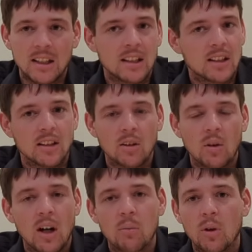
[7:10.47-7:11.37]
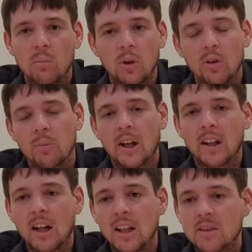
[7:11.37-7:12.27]
you know, I won't build them that
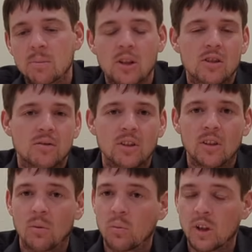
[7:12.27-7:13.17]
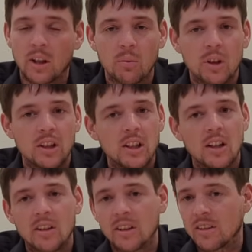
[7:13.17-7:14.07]
light, especially if you're in a really windy
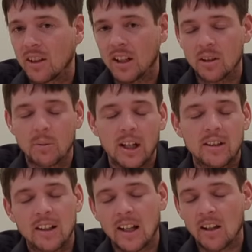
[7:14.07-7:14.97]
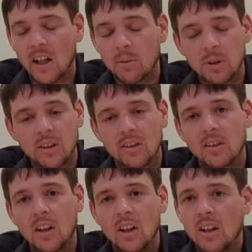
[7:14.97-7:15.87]
area. I go back to that a lot because
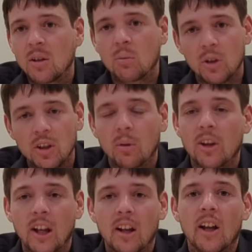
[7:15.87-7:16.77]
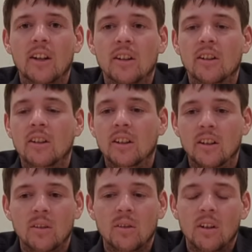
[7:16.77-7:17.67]
we deal with that a lot here. You
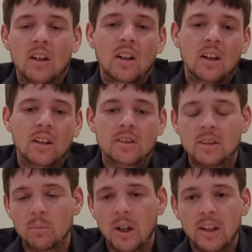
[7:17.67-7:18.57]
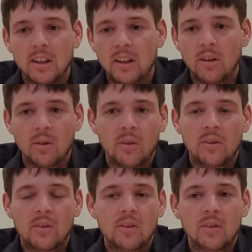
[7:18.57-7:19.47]
know, somebody, you know,
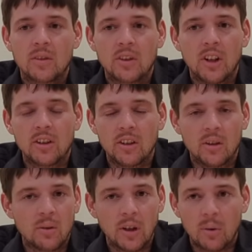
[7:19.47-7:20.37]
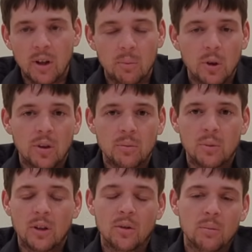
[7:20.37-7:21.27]
says, you know, they want a building
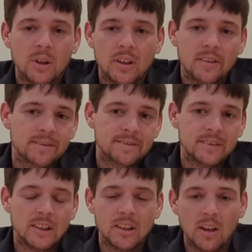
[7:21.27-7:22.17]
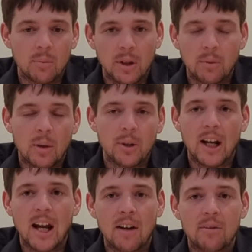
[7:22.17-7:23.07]
built, but you know, I'm like, well, I'm gonna
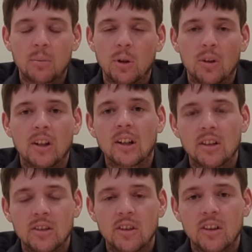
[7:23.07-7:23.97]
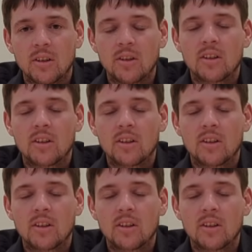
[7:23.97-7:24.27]
have to build it at least to the